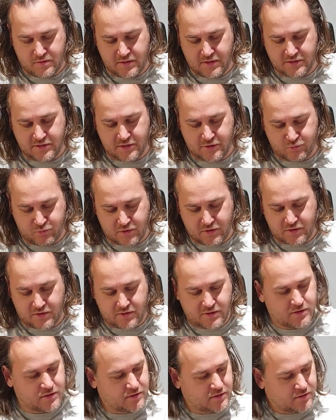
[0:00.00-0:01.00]
This is what
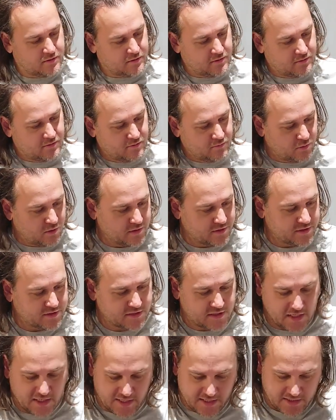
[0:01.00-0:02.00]
will
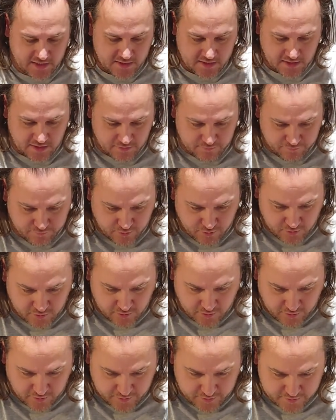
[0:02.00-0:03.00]
decide if your
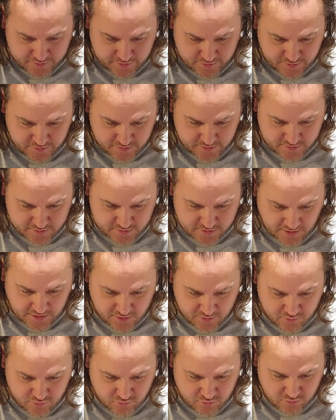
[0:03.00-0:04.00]
card is going to
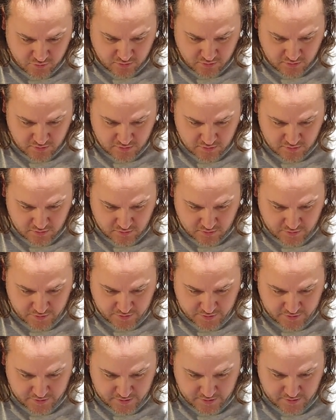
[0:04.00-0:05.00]
stay cool or
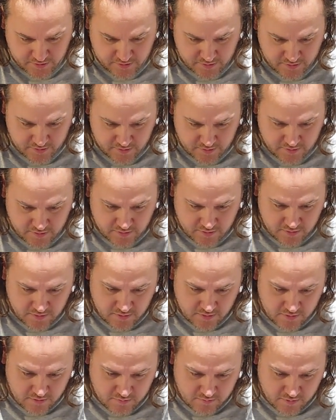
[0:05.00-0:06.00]
not.
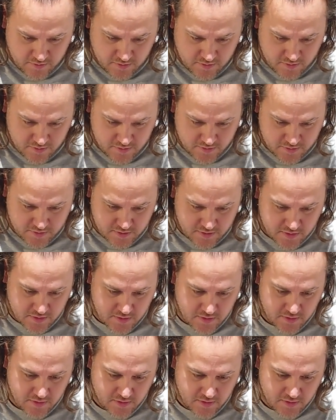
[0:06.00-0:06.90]
Because,